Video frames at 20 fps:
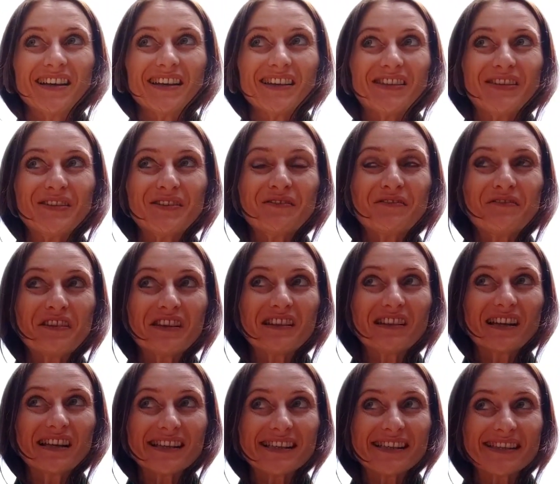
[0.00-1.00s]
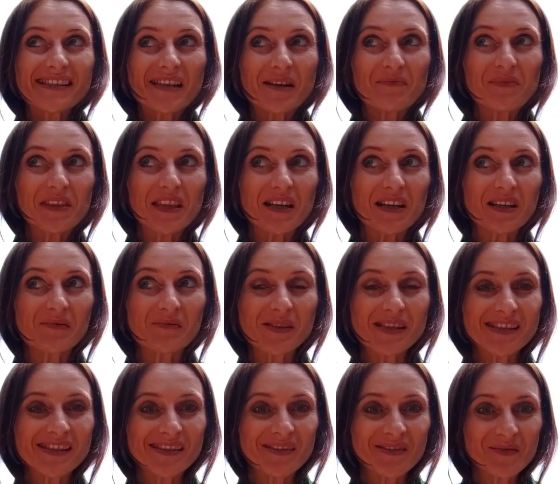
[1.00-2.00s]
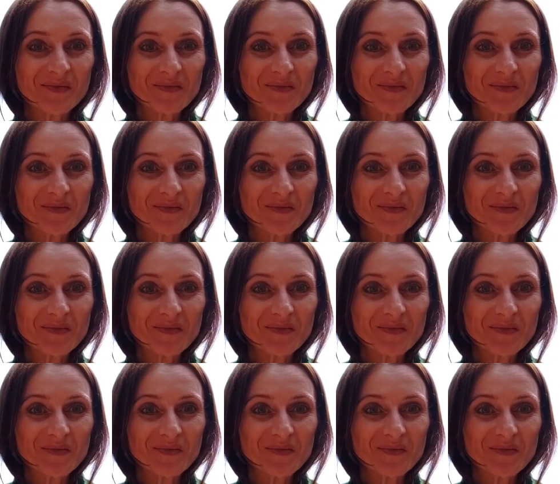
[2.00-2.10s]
Do you feel sometimes